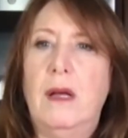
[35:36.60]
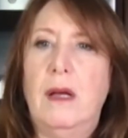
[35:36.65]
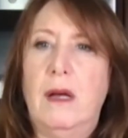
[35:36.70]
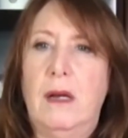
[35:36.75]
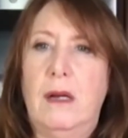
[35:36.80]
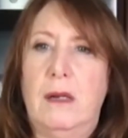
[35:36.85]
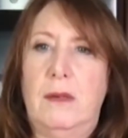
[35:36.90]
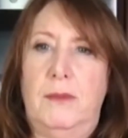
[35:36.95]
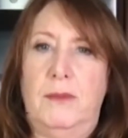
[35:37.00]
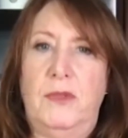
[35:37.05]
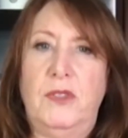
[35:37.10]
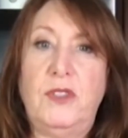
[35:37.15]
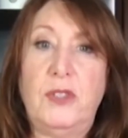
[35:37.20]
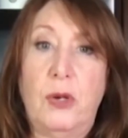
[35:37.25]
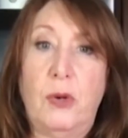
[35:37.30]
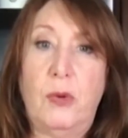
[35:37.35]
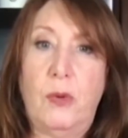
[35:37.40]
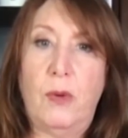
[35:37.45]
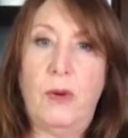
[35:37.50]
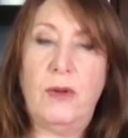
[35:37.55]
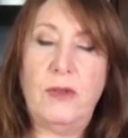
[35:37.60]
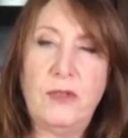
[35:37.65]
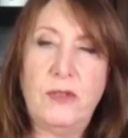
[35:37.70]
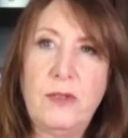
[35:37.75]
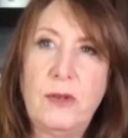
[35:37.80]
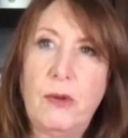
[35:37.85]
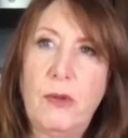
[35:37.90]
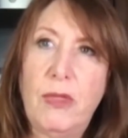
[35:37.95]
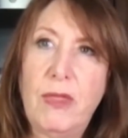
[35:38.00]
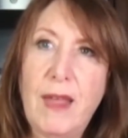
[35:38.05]
Um, so
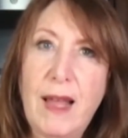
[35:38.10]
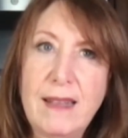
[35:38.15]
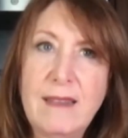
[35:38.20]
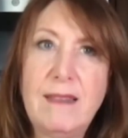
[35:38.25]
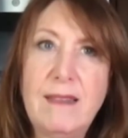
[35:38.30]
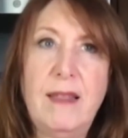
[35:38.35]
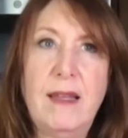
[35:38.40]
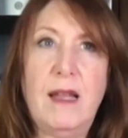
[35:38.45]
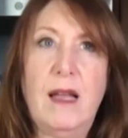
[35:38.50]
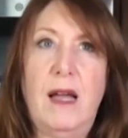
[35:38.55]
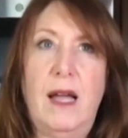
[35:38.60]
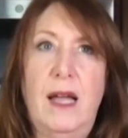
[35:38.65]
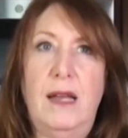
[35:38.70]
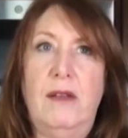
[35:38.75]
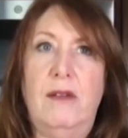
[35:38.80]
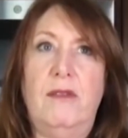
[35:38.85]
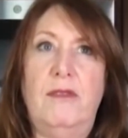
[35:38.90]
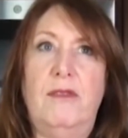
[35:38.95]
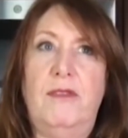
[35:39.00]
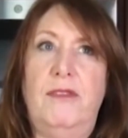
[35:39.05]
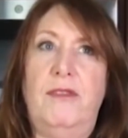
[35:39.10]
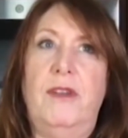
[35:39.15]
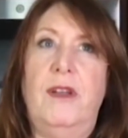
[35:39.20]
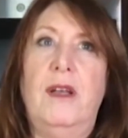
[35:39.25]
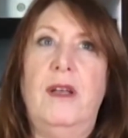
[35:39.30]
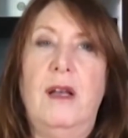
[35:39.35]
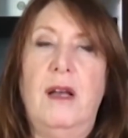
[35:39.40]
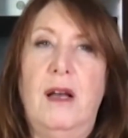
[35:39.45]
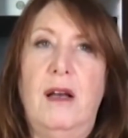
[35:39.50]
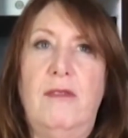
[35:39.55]
so that's the kind of,
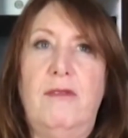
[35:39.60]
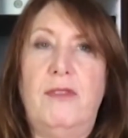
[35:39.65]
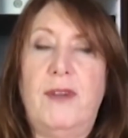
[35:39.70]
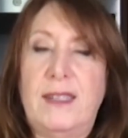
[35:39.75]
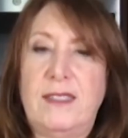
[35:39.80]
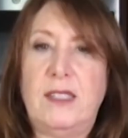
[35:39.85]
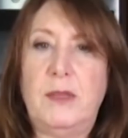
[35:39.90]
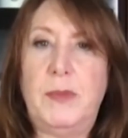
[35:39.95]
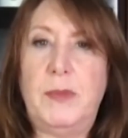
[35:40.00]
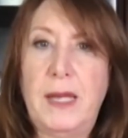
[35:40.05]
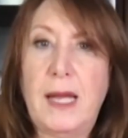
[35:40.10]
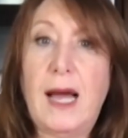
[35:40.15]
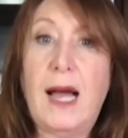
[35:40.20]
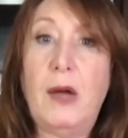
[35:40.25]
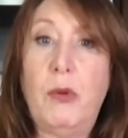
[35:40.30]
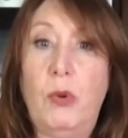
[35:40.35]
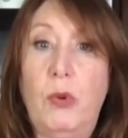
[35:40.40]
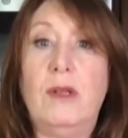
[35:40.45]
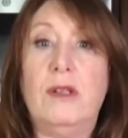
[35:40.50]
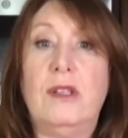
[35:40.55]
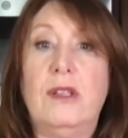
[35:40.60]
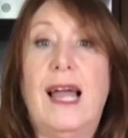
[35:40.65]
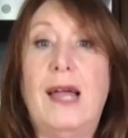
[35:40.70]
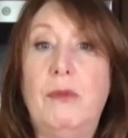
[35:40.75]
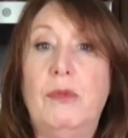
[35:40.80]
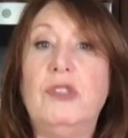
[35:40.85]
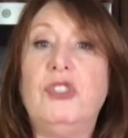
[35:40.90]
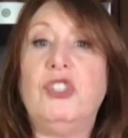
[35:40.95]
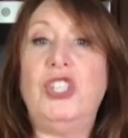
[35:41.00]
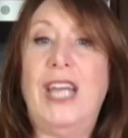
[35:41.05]
of recipe I will I
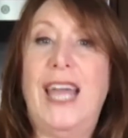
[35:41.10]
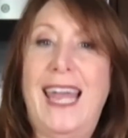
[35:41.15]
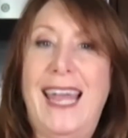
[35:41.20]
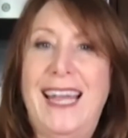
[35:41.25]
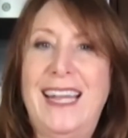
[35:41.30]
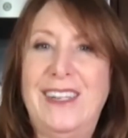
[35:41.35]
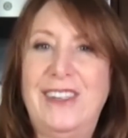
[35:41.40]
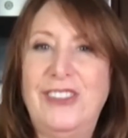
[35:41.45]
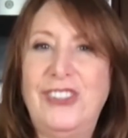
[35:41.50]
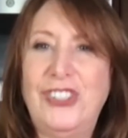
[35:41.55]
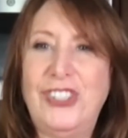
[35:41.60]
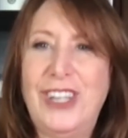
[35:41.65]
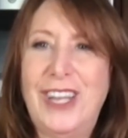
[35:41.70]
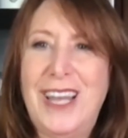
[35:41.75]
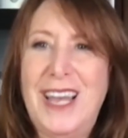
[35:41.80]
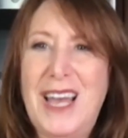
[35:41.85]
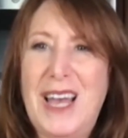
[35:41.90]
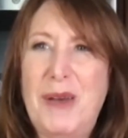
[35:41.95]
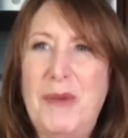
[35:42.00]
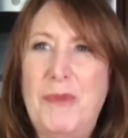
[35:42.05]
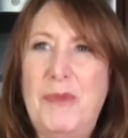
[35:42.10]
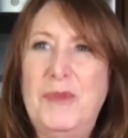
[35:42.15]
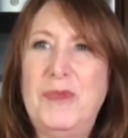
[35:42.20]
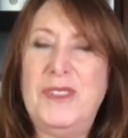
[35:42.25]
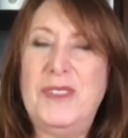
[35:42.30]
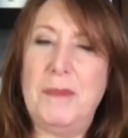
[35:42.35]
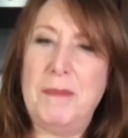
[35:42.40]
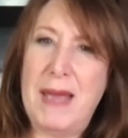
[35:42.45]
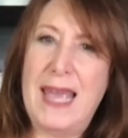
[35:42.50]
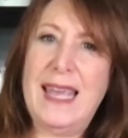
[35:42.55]
will change
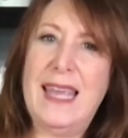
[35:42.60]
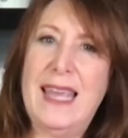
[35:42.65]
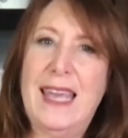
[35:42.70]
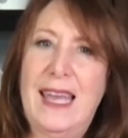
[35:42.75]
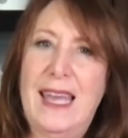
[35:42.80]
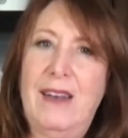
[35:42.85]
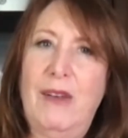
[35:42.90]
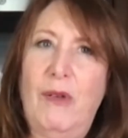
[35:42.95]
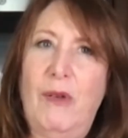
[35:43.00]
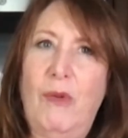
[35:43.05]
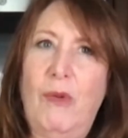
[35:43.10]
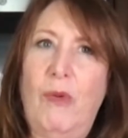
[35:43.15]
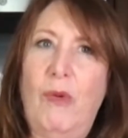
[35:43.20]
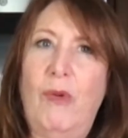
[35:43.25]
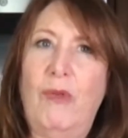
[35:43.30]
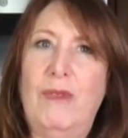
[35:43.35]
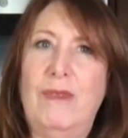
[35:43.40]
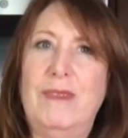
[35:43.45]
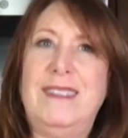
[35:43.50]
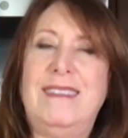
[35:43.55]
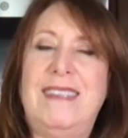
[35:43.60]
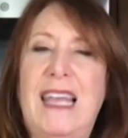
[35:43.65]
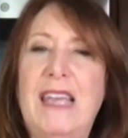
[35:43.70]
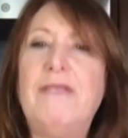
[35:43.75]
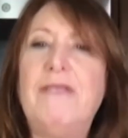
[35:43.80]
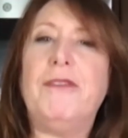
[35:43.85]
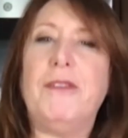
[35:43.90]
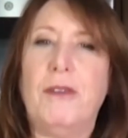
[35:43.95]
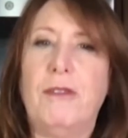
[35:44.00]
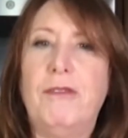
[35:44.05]
to make it
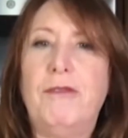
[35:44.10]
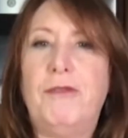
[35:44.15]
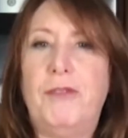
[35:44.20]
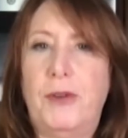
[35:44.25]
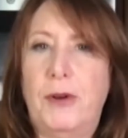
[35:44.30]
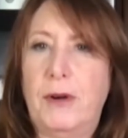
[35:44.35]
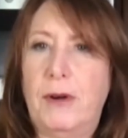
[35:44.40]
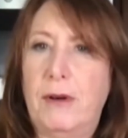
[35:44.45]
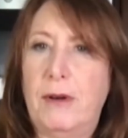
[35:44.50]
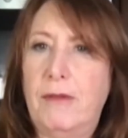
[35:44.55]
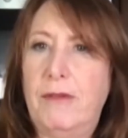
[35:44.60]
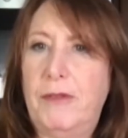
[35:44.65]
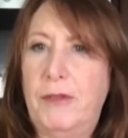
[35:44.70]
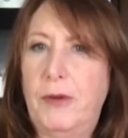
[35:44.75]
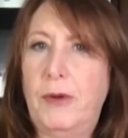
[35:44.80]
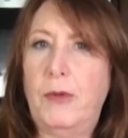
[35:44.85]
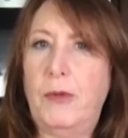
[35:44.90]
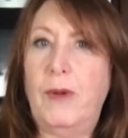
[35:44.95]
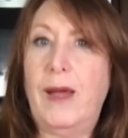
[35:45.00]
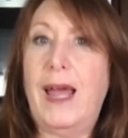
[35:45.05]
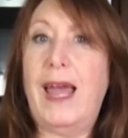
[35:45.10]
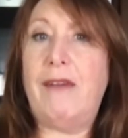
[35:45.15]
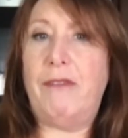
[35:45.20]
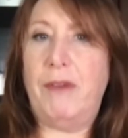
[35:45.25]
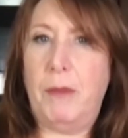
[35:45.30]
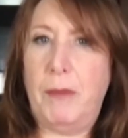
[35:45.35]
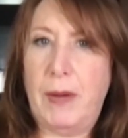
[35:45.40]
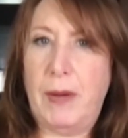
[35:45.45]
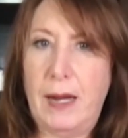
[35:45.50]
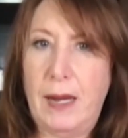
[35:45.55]
safer for for
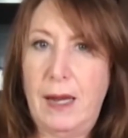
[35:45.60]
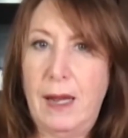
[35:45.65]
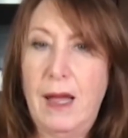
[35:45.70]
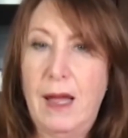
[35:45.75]
everybody.